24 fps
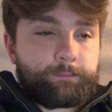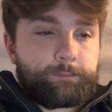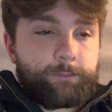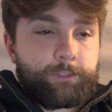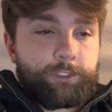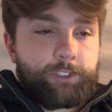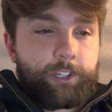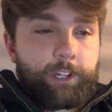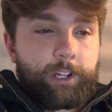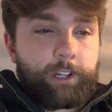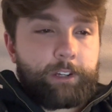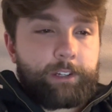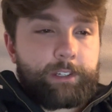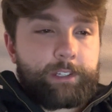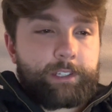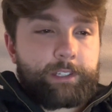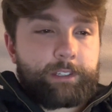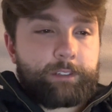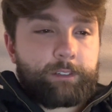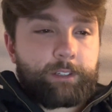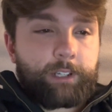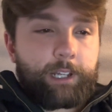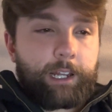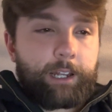Jerry's
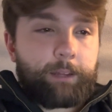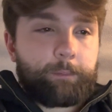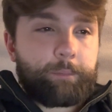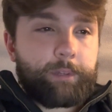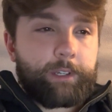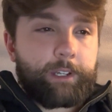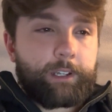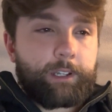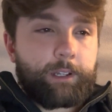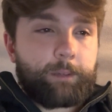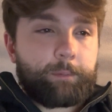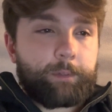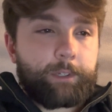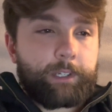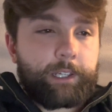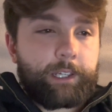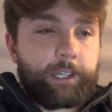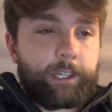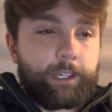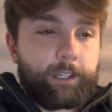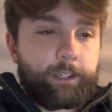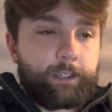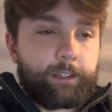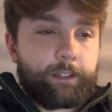still got to pick up a
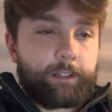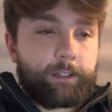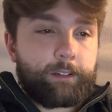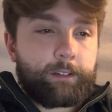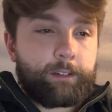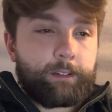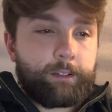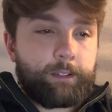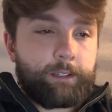kicker.